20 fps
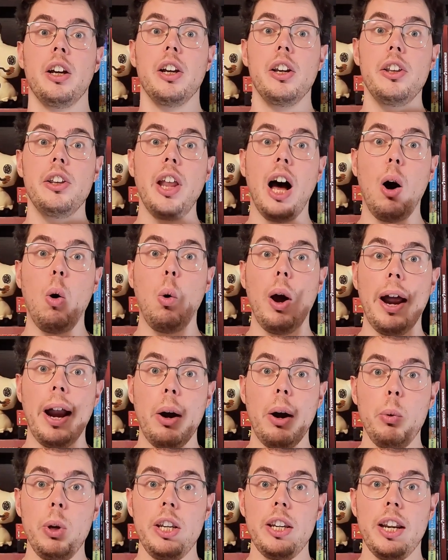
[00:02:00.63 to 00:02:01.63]
now
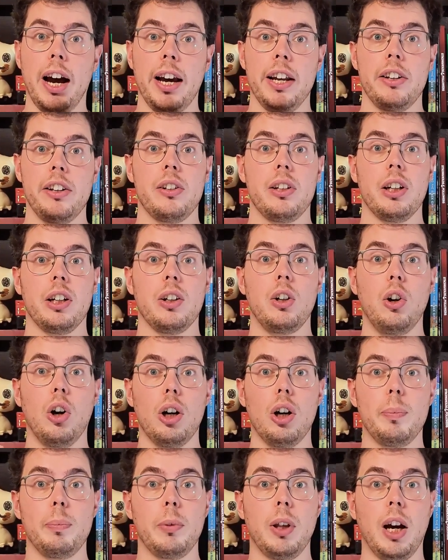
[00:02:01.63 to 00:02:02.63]
every night the
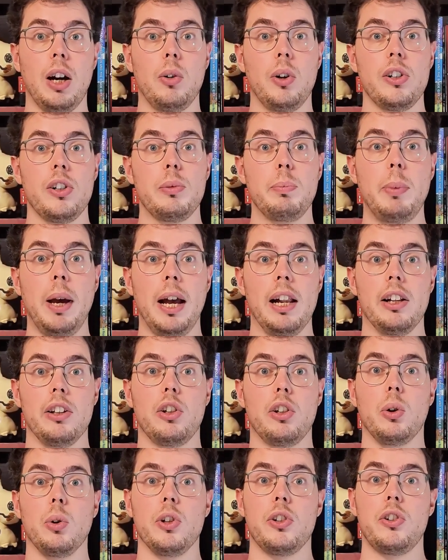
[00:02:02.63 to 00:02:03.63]
clock tower's bell
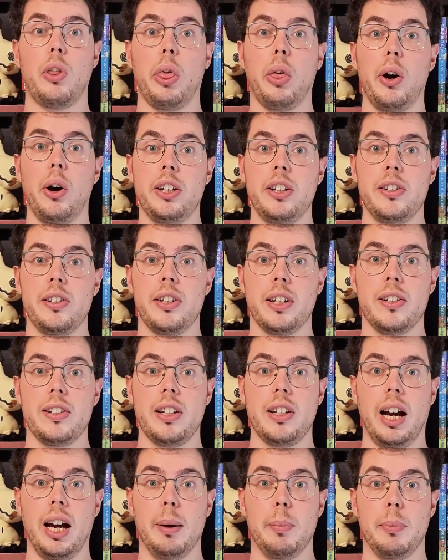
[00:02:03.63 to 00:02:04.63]
tolls 36
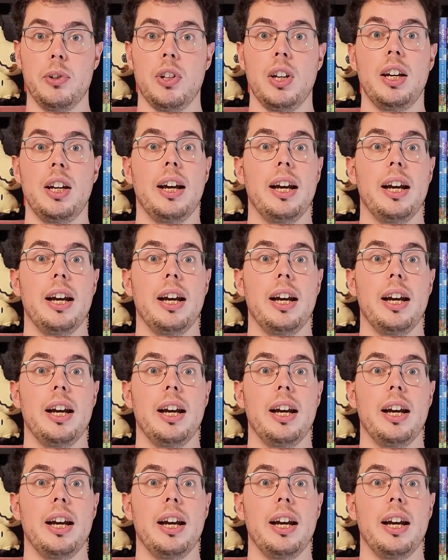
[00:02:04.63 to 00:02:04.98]
times